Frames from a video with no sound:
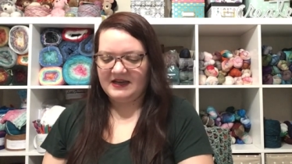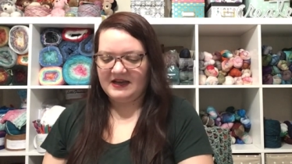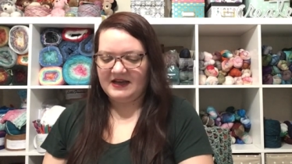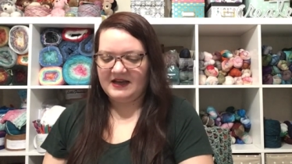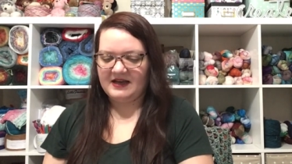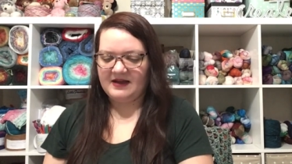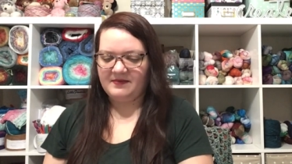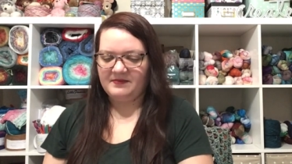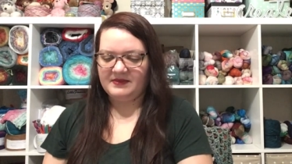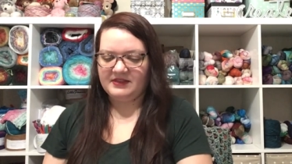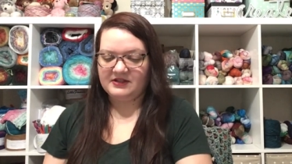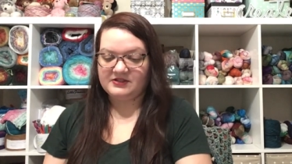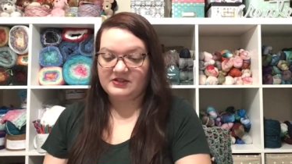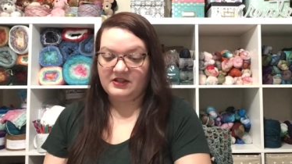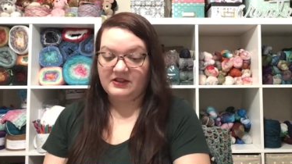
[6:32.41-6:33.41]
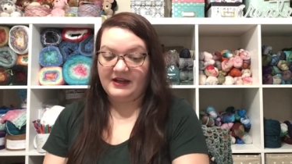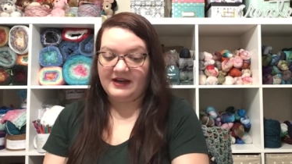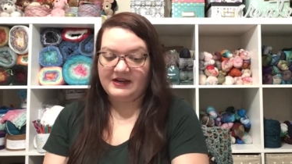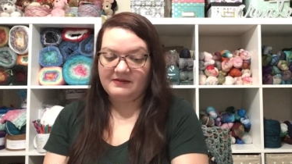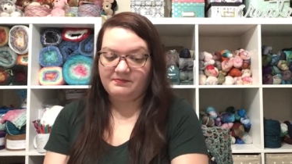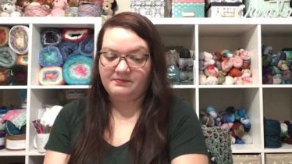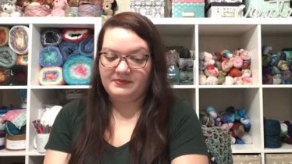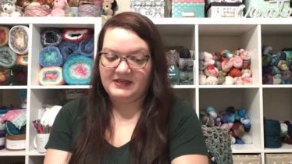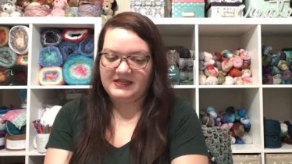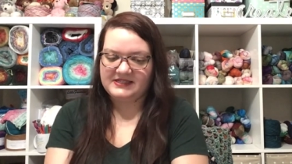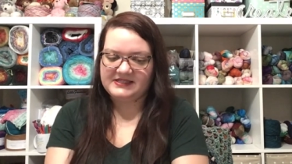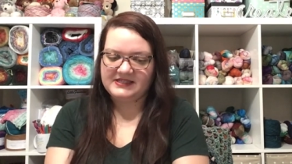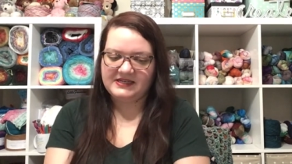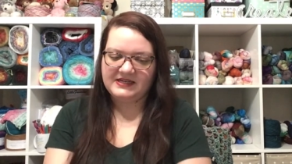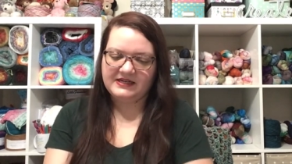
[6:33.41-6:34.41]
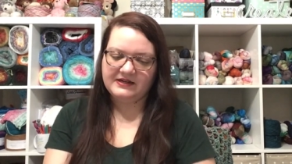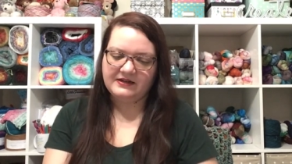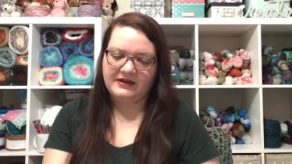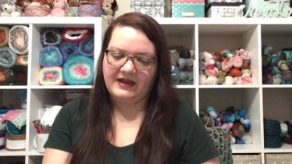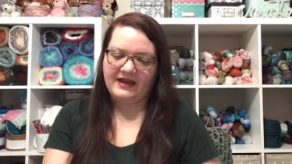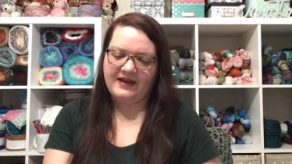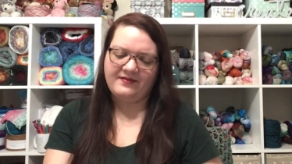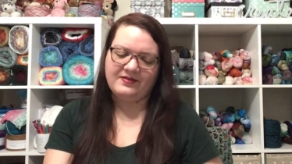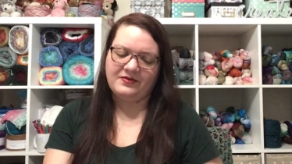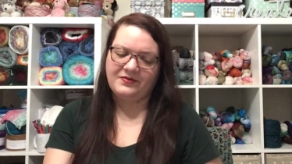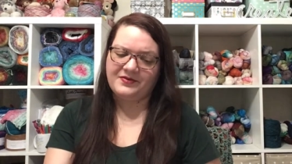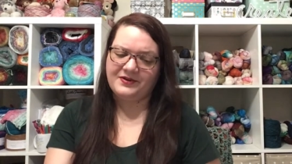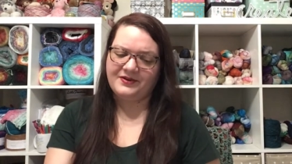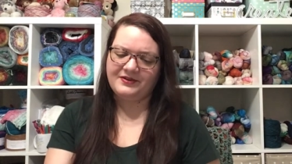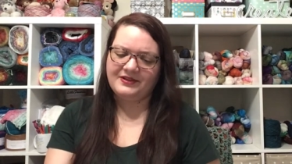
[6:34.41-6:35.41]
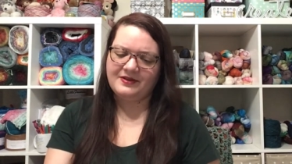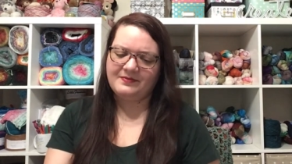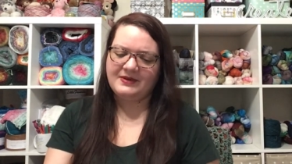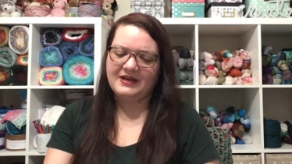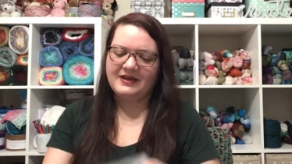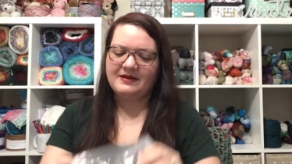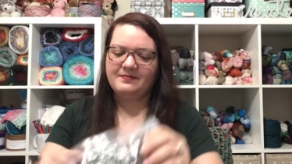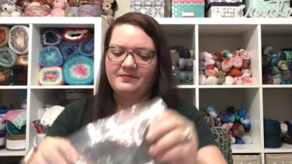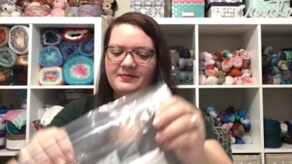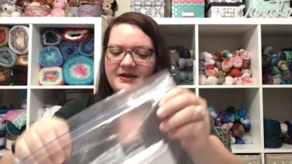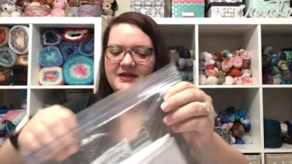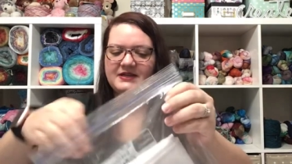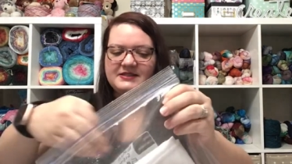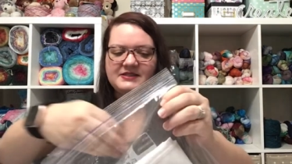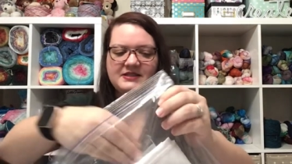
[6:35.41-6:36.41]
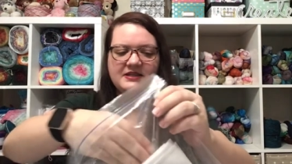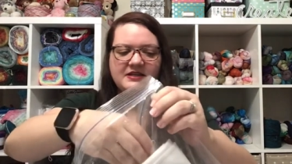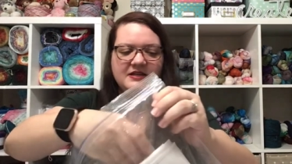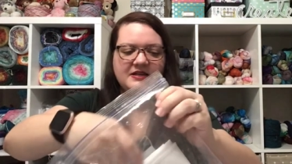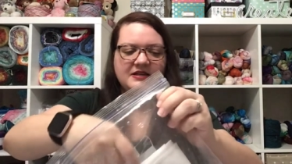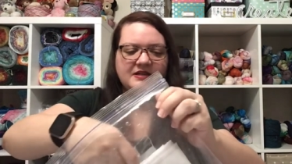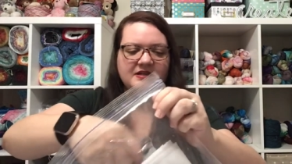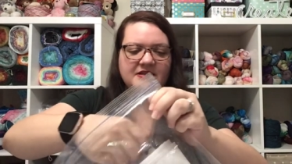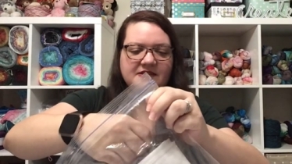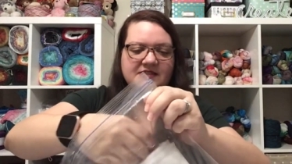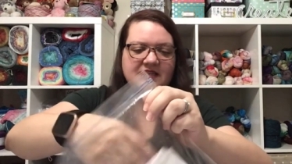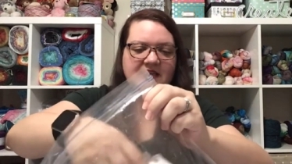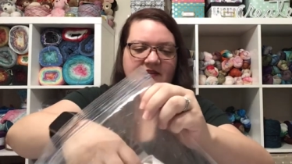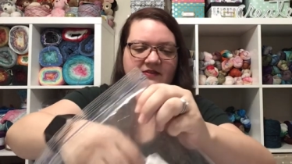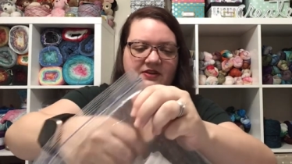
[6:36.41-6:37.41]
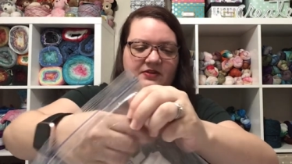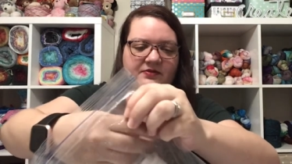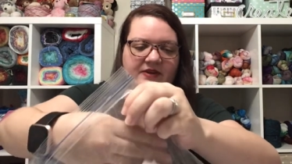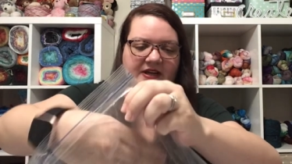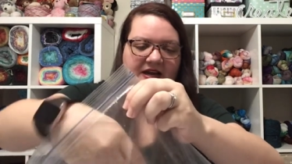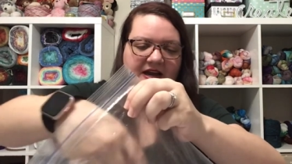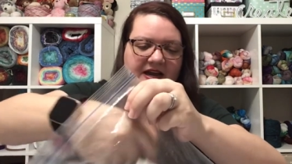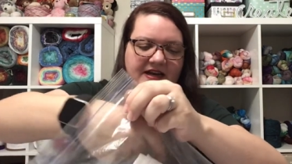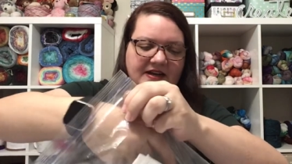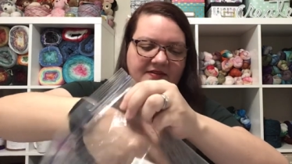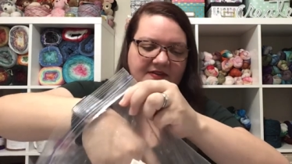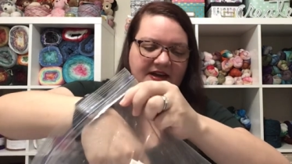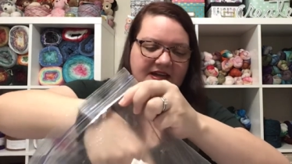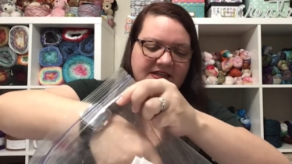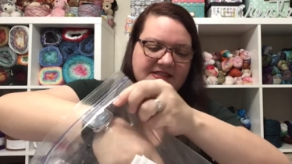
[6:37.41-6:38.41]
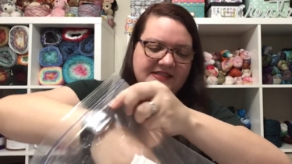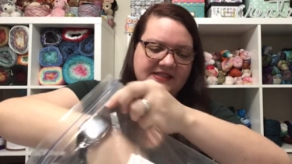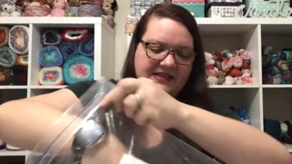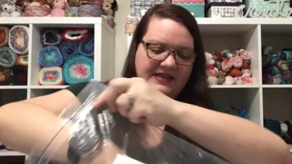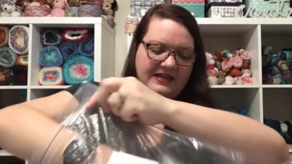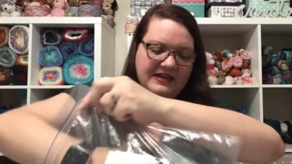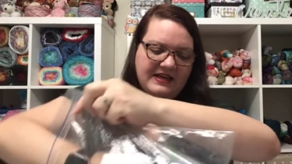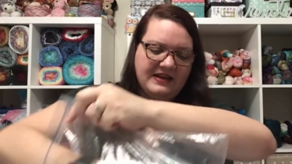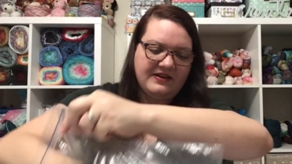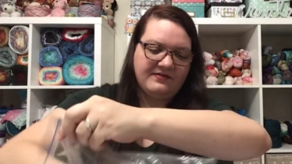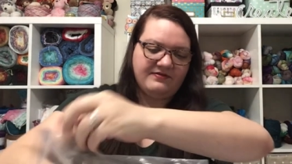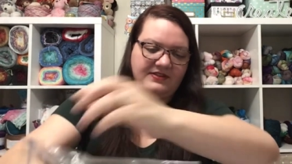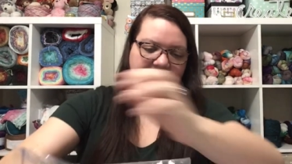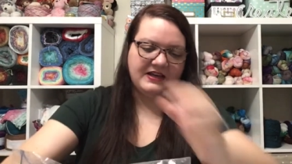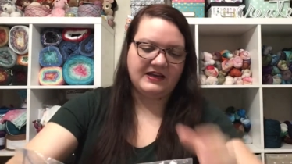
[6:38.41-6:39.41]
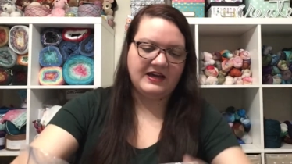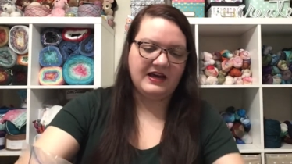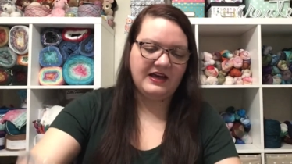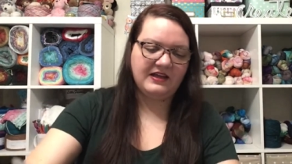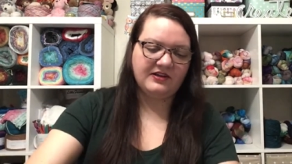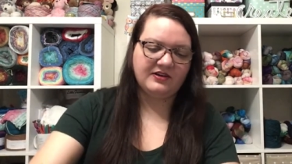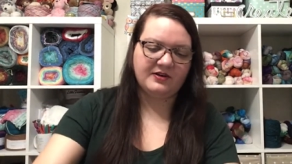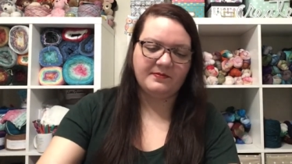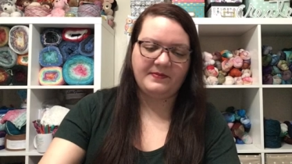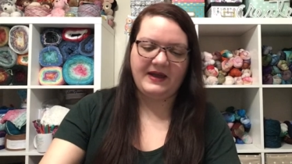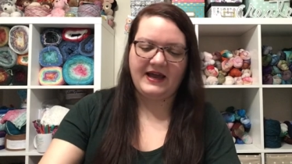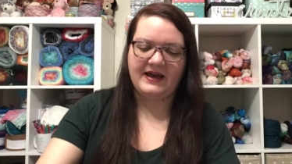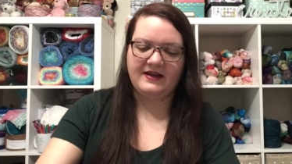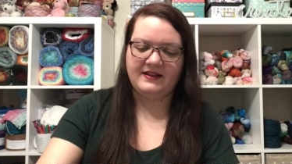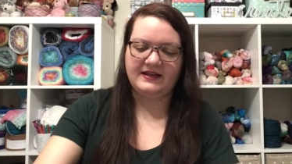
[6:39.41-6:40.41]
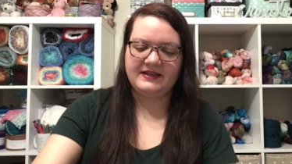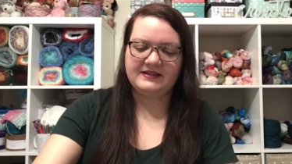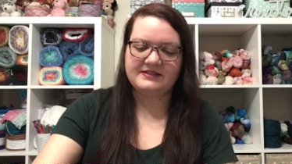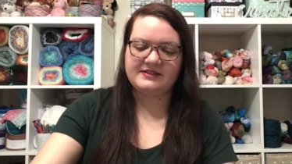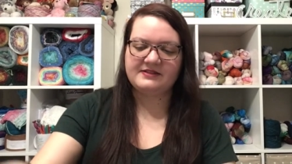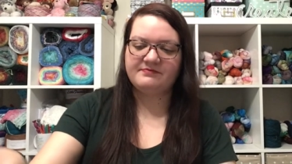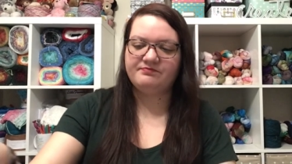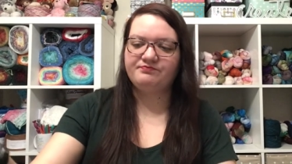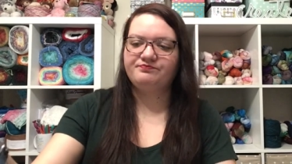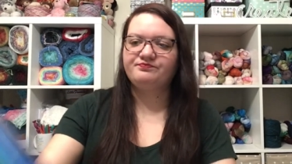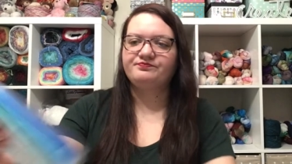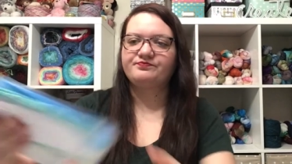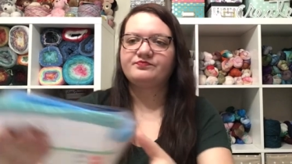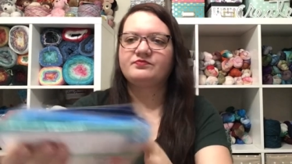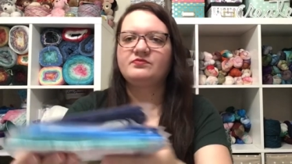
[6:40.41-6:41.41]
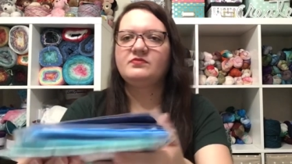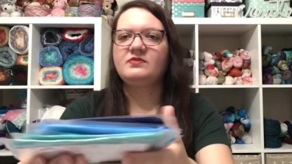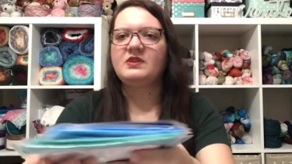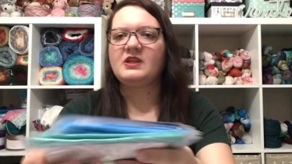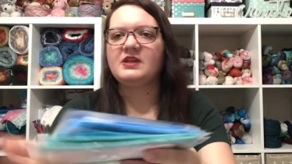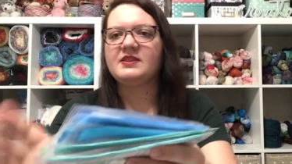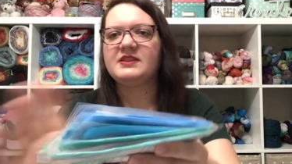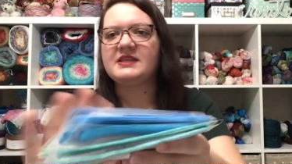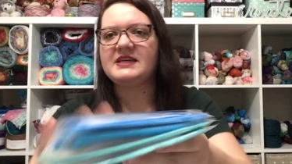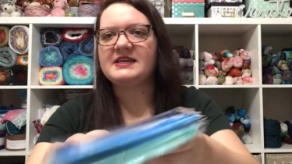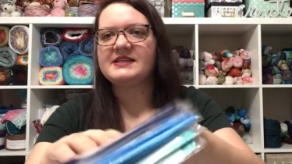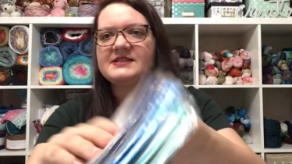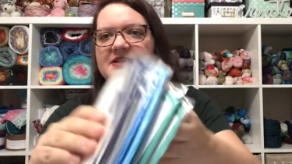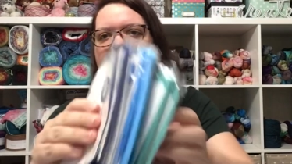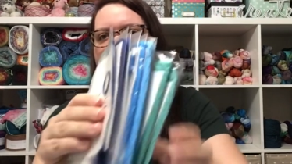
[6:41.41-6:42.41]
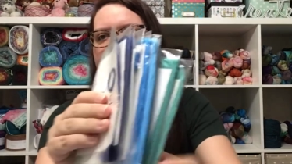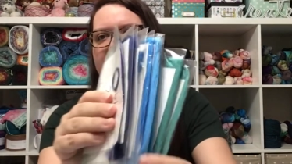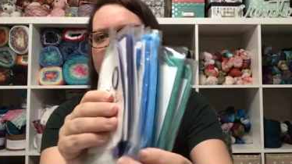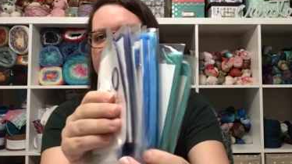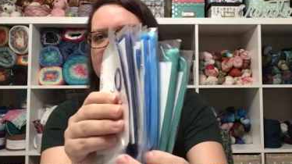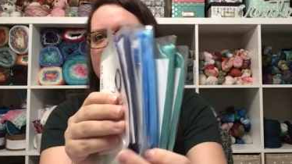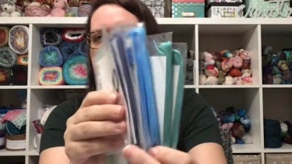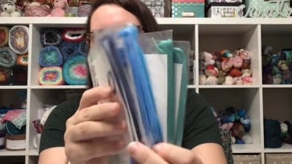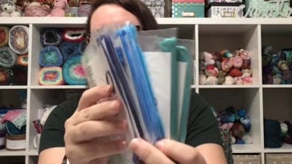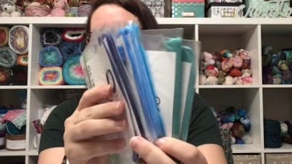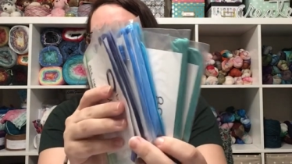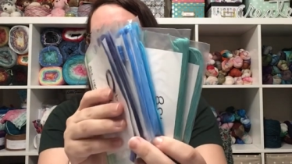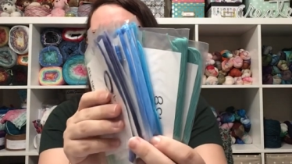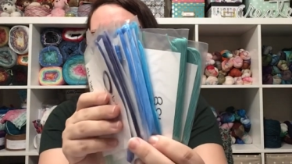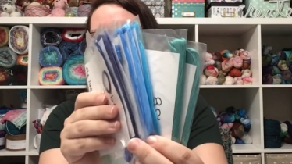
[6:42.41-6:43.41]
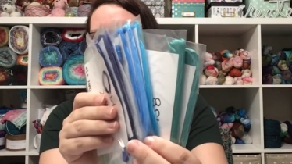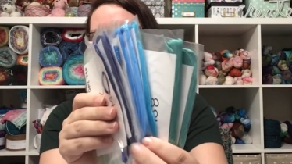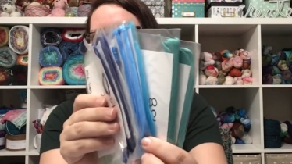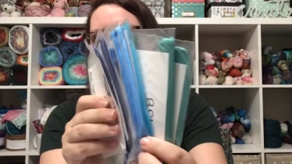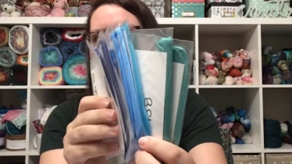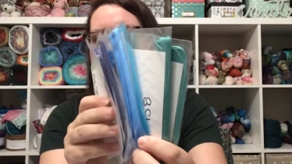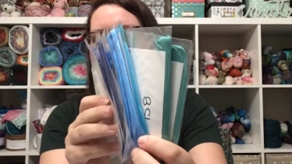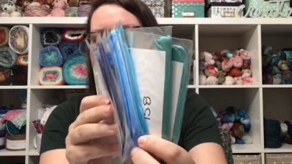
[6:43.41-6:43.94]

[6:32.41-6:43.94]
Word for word: Um, there's a lot of beads in here, and I haven't ordered them yet, but to give you a kind of idea of the color palette, these are the DMC colors,